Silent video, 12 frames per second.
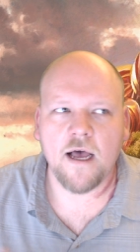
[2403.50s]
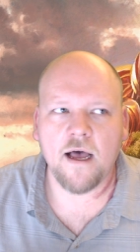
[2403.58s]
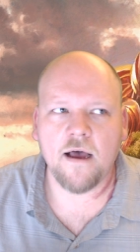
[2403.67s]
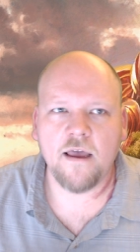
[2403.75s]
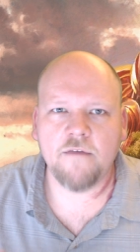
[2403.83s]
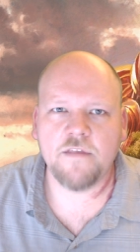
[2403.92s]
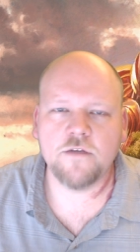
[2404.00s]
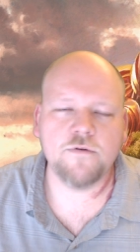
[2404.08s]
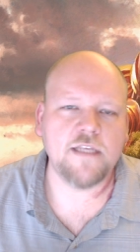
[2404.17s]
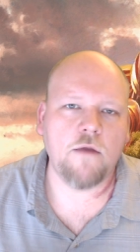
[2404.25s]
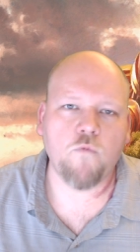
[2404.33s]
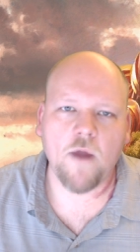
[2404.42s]
uh, if this
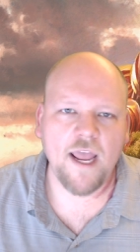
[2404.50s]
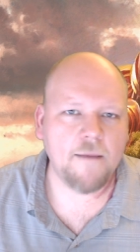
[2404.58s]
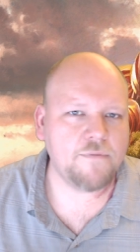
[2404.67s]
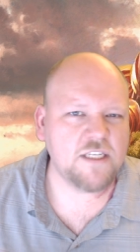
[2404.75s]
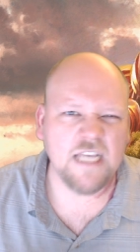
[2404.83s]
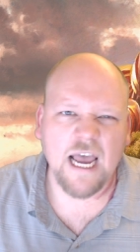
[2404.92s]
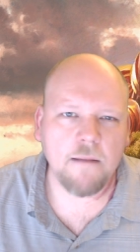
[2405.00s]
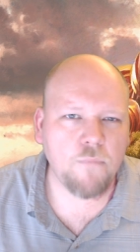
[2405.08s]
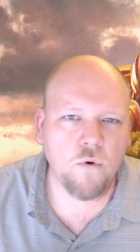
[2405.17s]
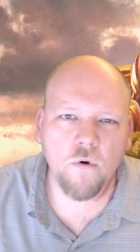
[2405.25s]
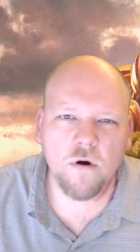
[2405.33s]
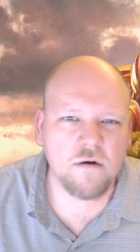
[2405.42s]
was a ramp
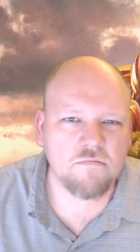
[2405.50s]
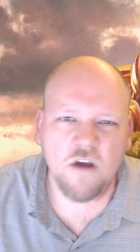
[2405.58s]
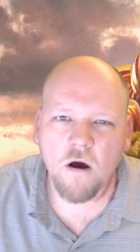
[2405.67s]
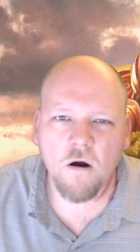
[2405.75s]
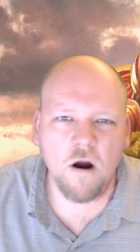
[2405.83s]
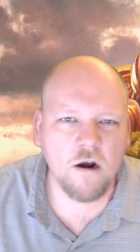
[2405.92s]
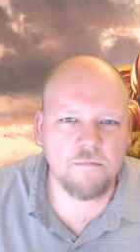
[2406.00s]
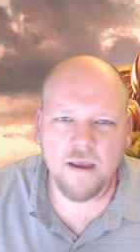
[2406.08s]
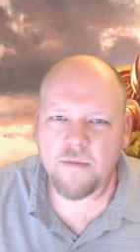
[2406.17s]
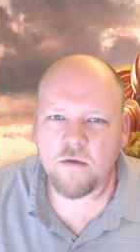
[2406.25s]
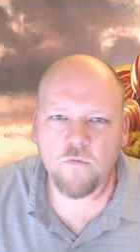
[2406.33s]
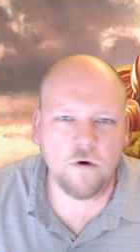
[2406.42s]
sideboard card,
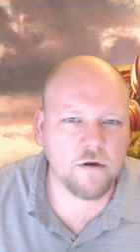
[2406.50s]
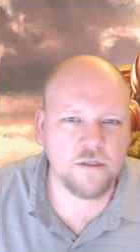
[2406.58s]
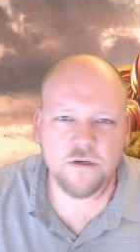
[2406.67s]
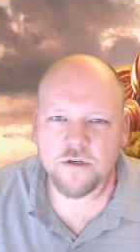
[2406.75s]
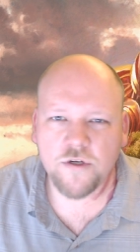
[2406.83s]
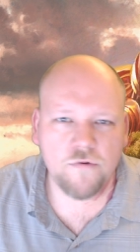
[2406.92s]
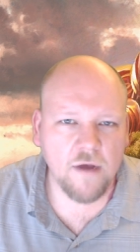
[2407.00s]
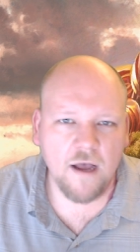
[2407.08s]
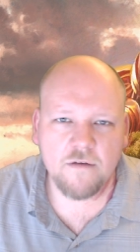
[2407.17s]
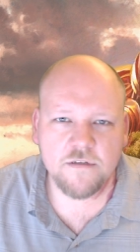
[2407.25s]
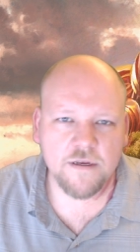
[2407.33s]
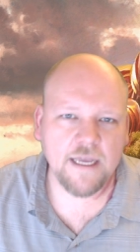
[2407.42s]
maybe ones or two
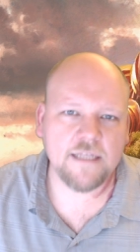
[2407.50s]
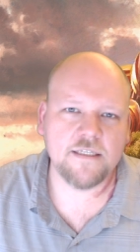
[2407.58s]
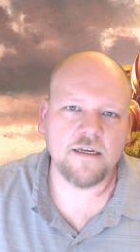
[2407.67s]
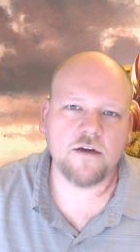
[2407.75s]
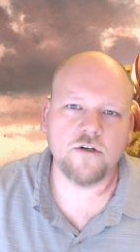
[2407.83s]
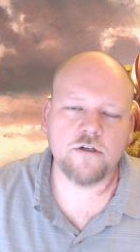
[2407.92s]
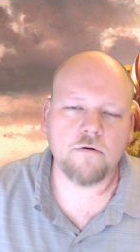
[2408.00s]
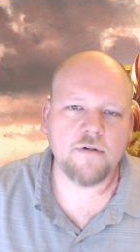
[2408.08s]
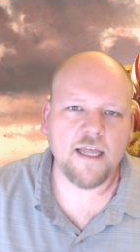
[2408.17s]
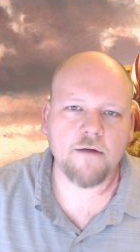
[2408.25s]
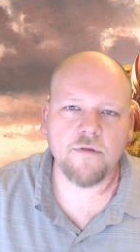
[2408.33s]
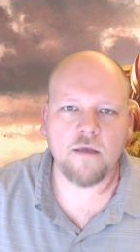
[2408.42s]
ofs against a control
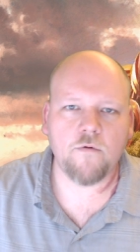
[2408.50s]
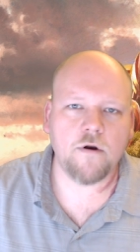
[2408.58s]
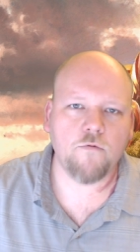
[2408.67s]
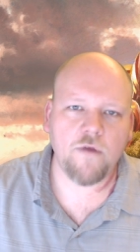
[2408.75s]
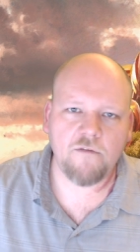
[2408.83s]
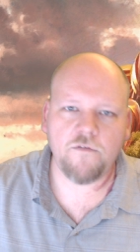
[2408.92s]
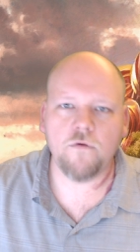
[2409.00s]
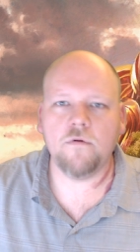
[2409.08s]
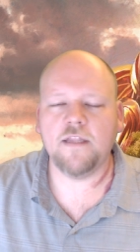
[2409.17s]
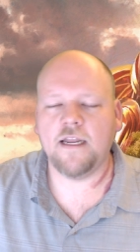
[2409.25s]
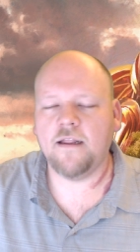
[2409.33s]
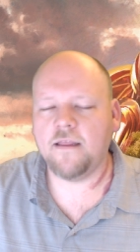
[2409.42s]
deck where they want to refuel
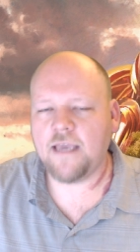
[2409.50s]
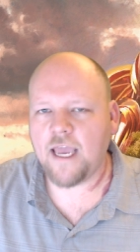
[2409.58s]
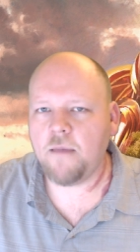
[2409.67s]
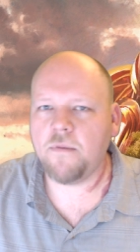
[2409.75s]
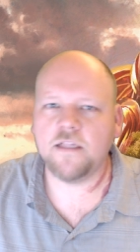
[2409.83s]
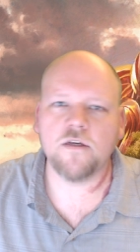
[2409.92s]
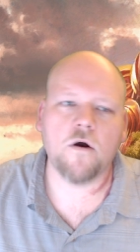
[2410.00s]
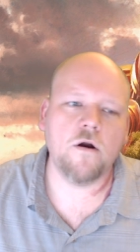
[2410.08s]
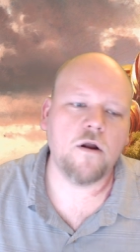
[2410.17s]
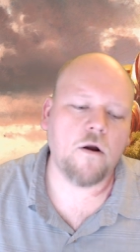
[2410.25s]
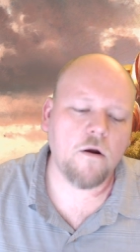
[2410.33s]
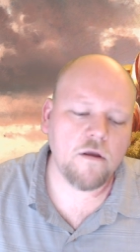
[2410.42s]
at the end of the game. But it's hard
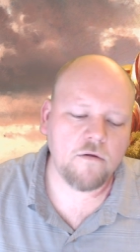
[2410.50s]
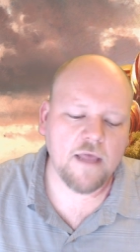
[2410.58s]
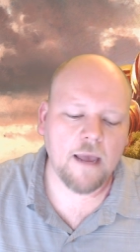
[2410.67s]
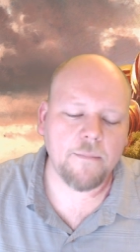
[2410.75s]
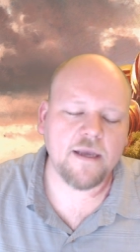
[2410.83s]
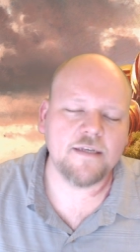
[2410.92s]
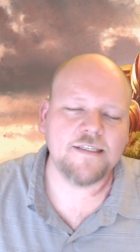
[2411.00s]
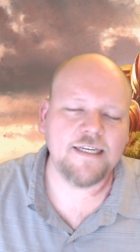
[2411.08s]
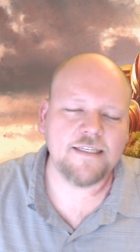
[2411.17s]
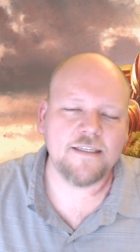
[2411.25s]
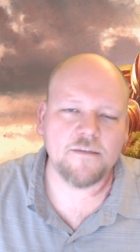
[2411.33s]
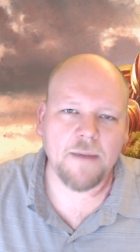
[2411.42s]
to argue that because
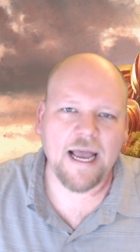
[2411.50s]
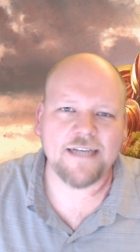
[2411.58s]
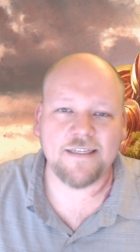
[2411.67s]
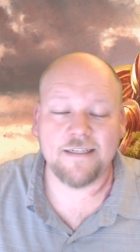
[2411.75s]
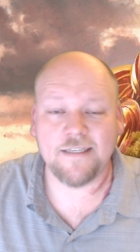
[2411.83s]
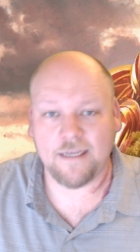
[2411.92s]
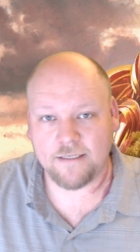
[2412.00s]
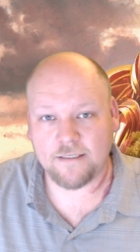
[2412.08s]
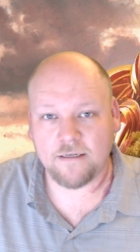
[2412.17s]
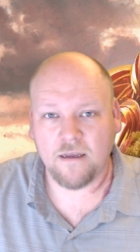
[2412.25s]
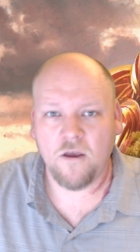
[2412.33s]
Seasons Past exists.